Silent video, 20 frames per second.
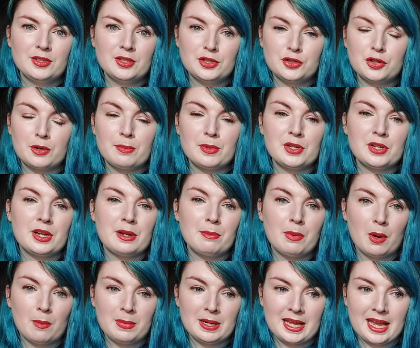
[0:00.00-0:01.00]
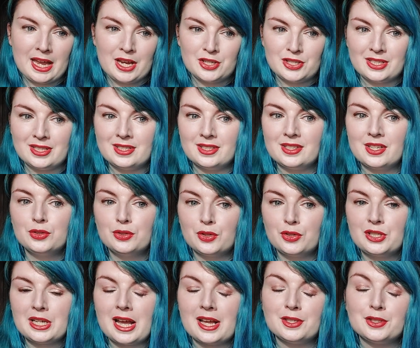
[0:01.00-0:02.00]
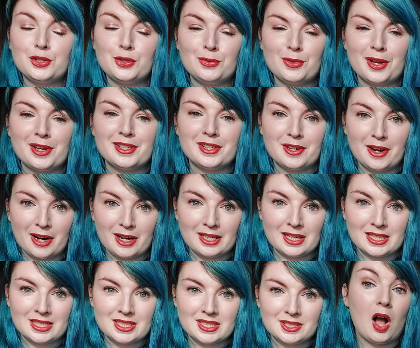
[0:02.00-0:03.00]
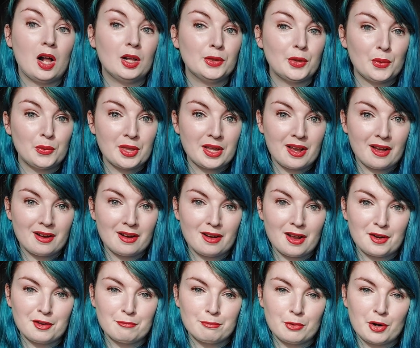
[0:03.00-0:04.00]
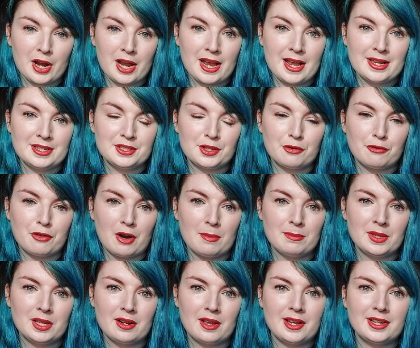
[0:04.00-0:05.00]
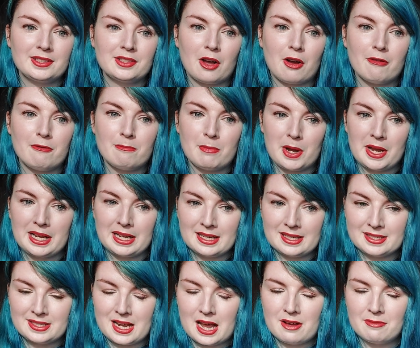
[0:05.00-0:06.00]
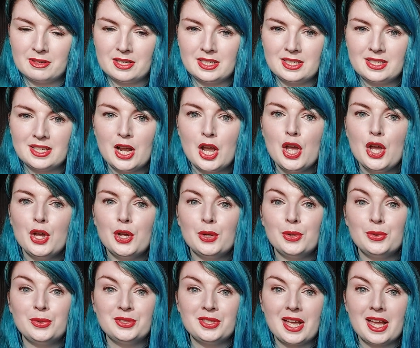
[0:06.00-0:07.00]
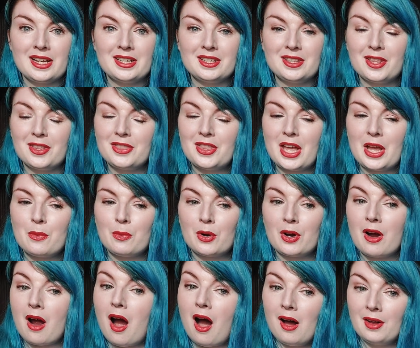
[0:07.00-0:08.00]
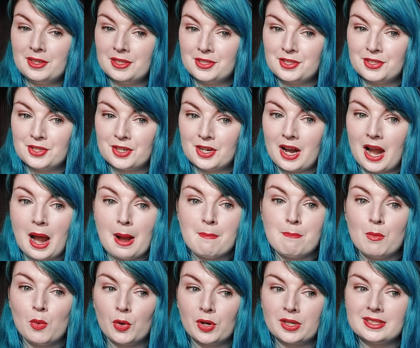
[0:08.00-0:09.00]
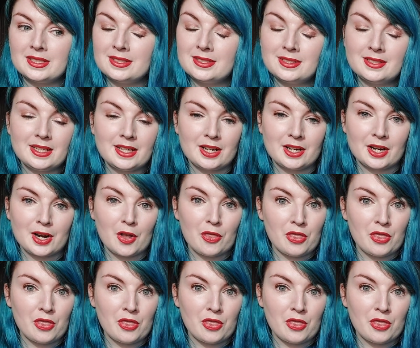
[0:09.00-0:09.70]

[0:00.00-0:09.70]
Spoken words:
distributed publications such as United Ireland. Although they got a lot of praise from the likes of Michael Davitt, who said that they were honester and more sincere